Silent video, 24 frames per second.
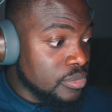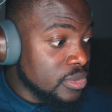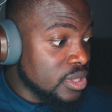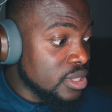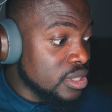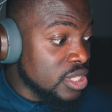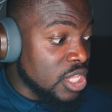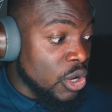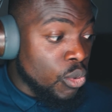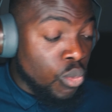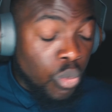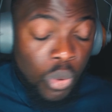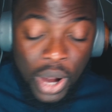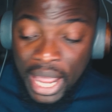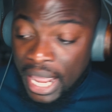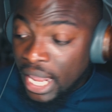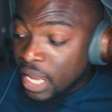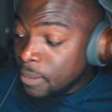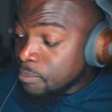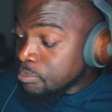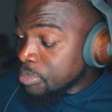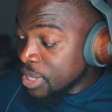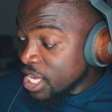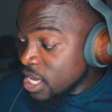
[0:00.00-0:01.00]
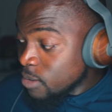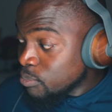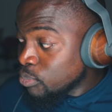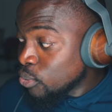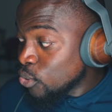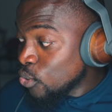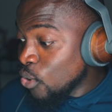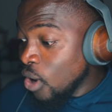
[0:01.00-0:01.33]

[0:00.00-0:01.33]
the way people are